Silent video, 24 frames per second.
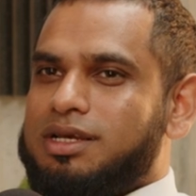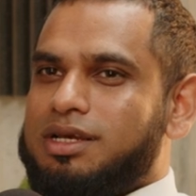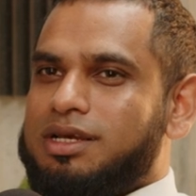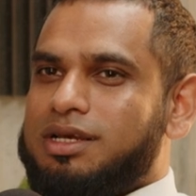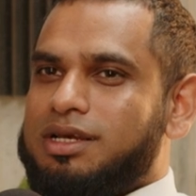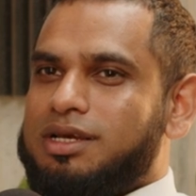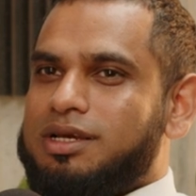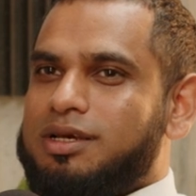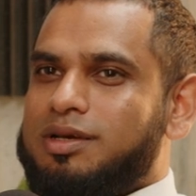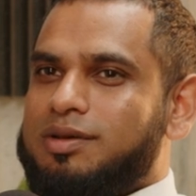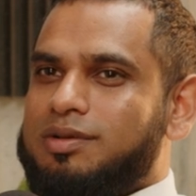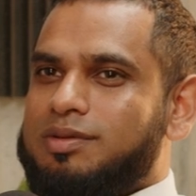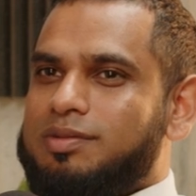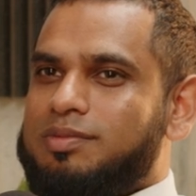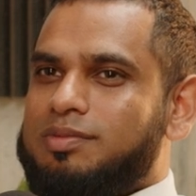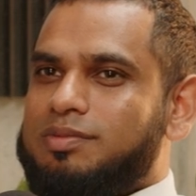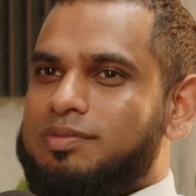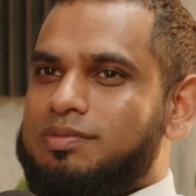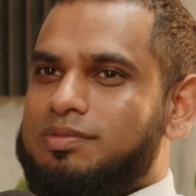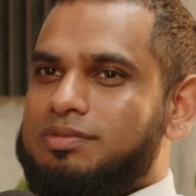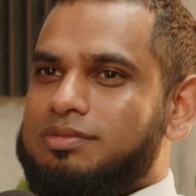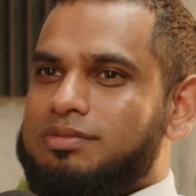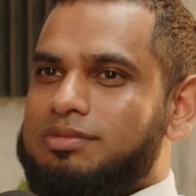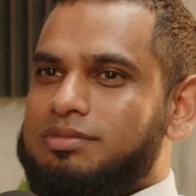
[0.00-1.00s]

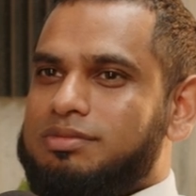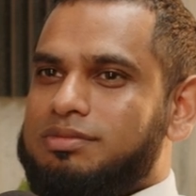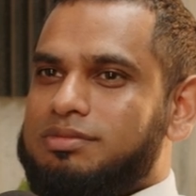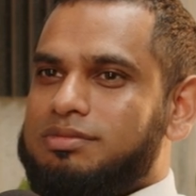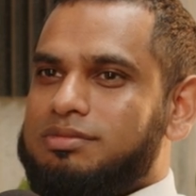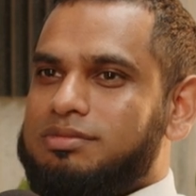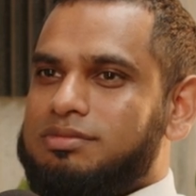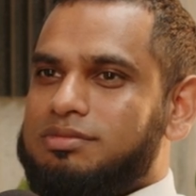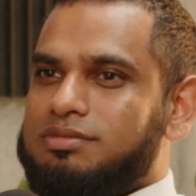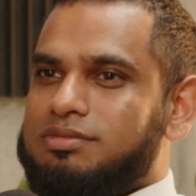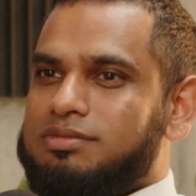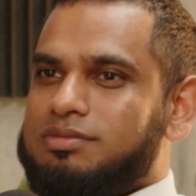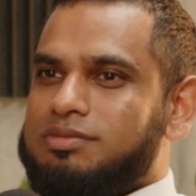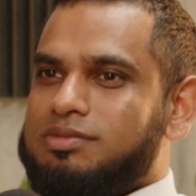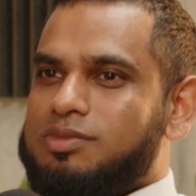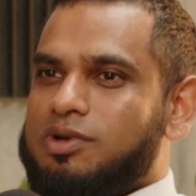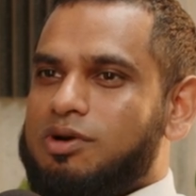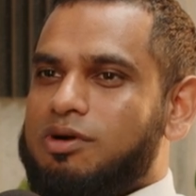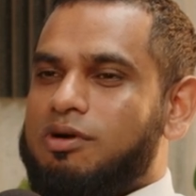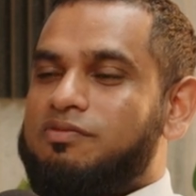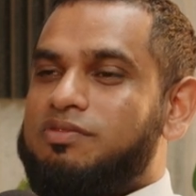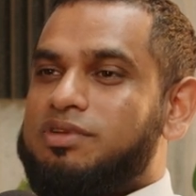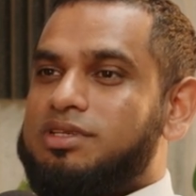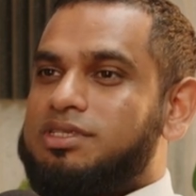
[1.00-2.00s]
Um,
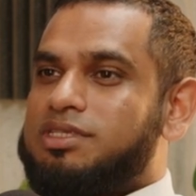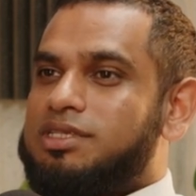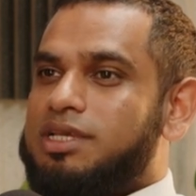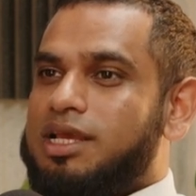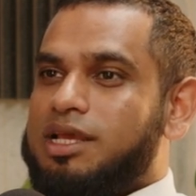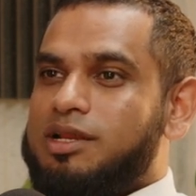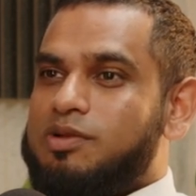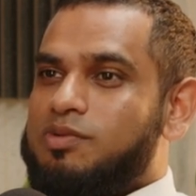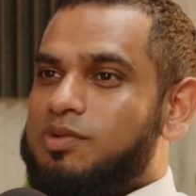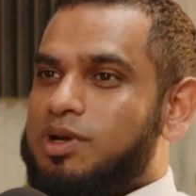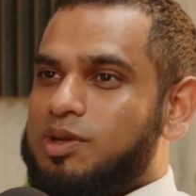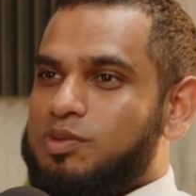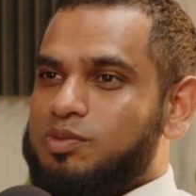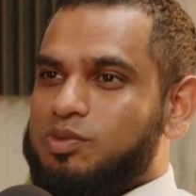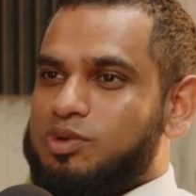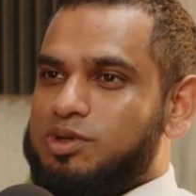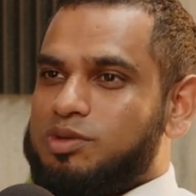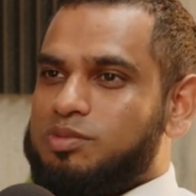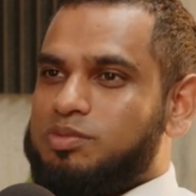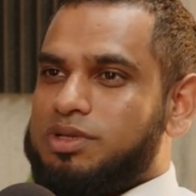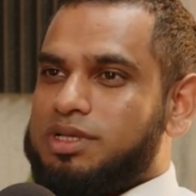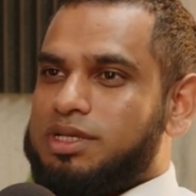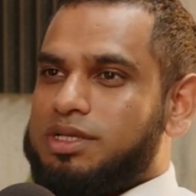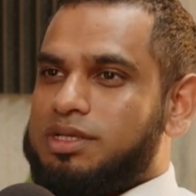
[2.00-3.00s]
obviously, anyone
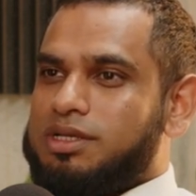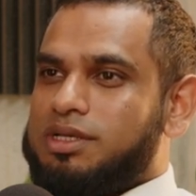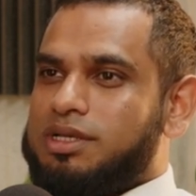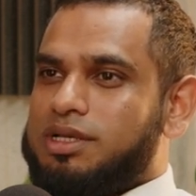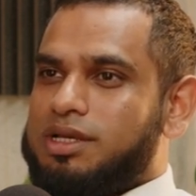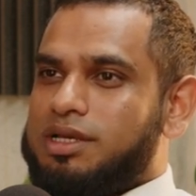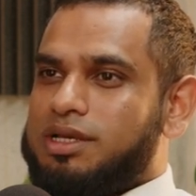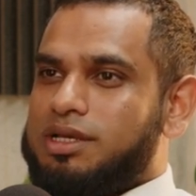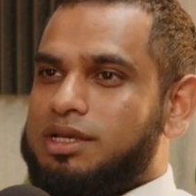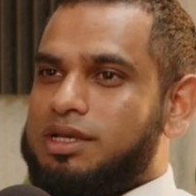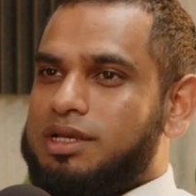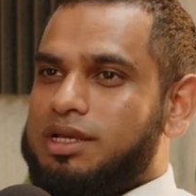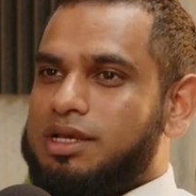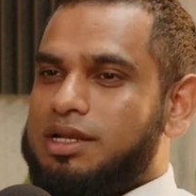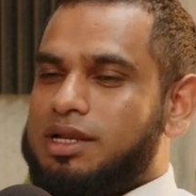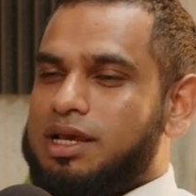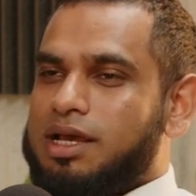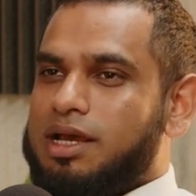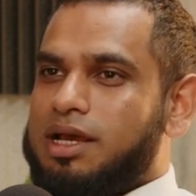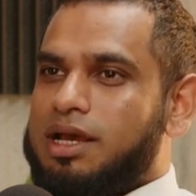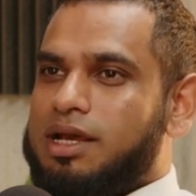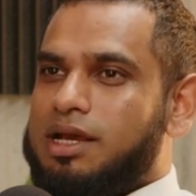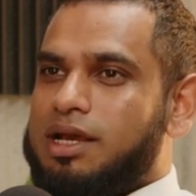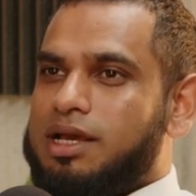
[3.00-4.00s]
would be, uh, and
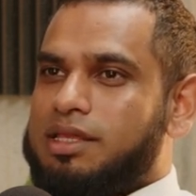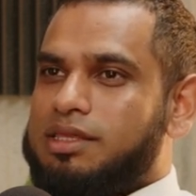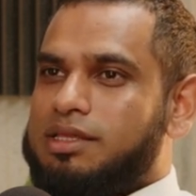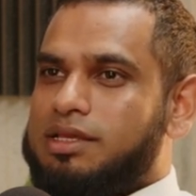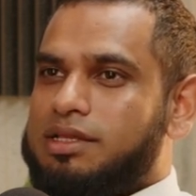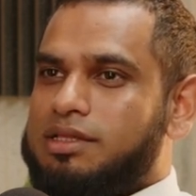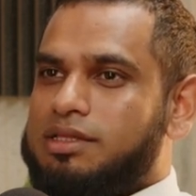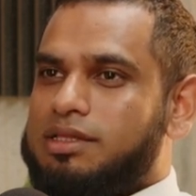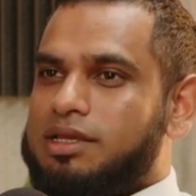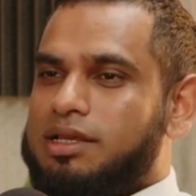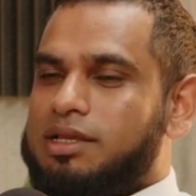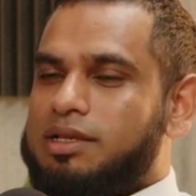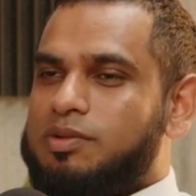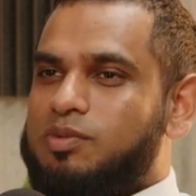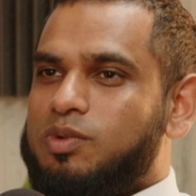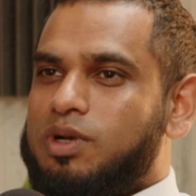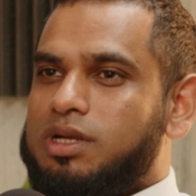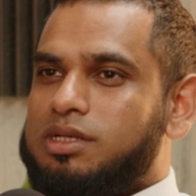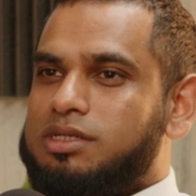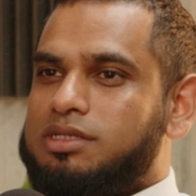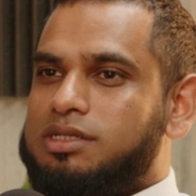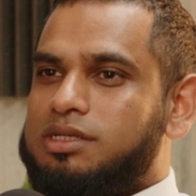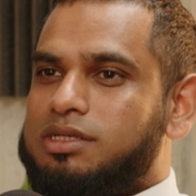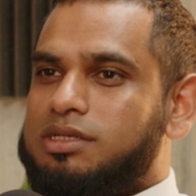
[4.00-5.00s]
I, I think they
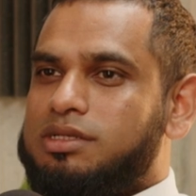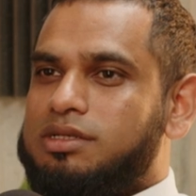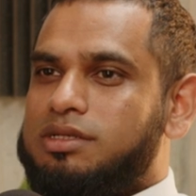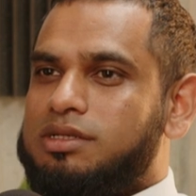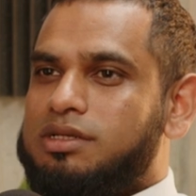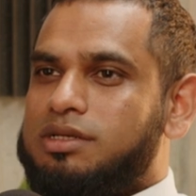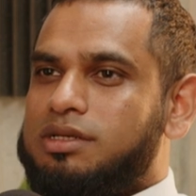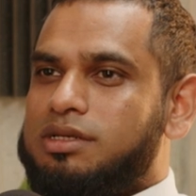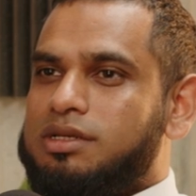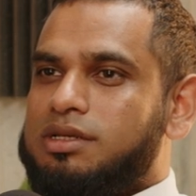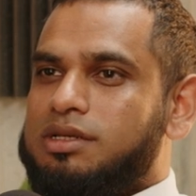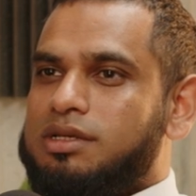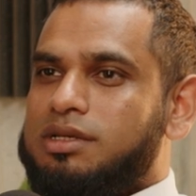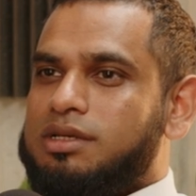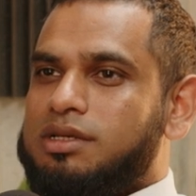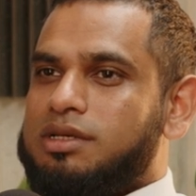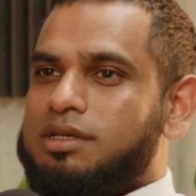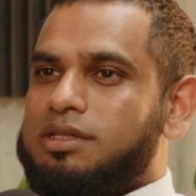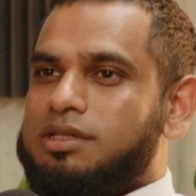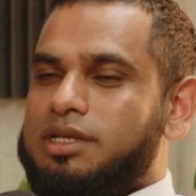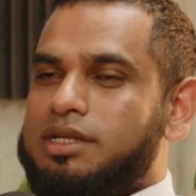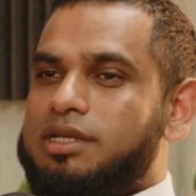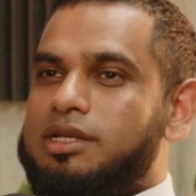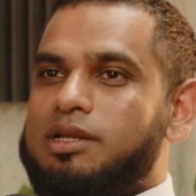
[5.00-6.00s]
wanted,
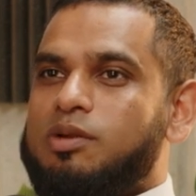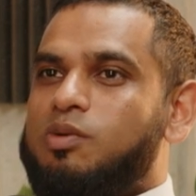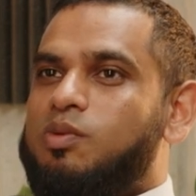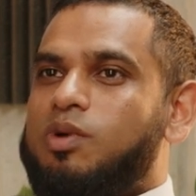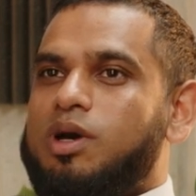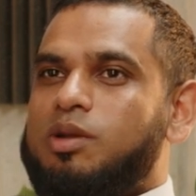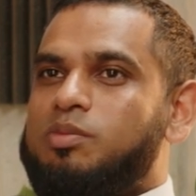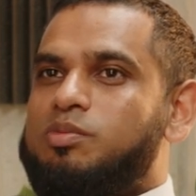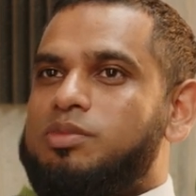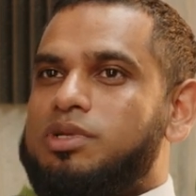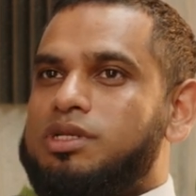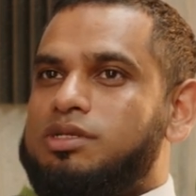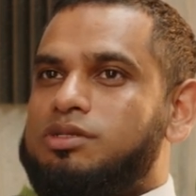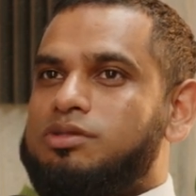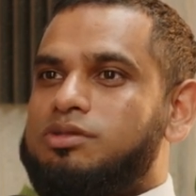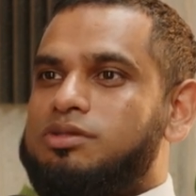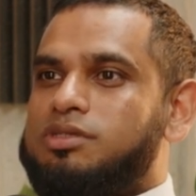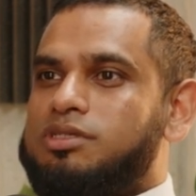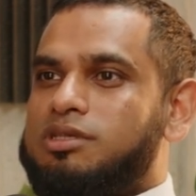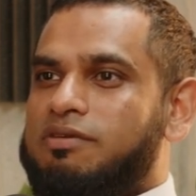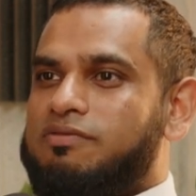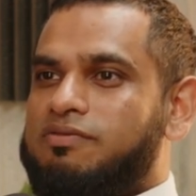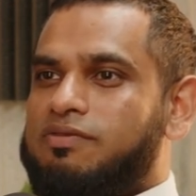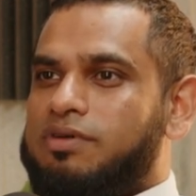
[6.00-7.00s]
they didn't want me
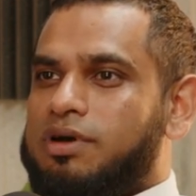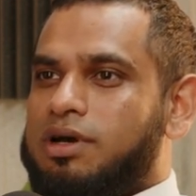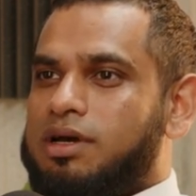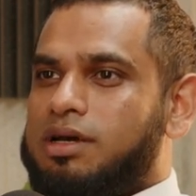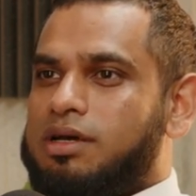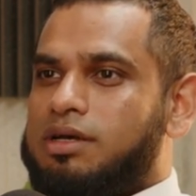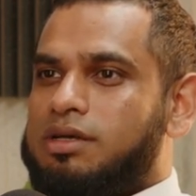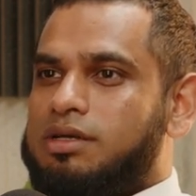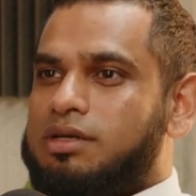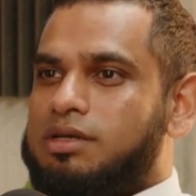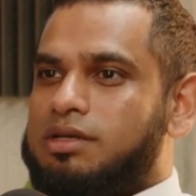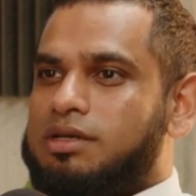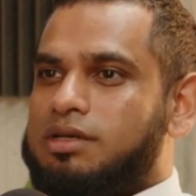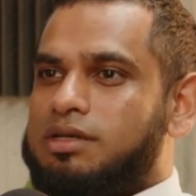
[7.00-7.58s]
to suffer,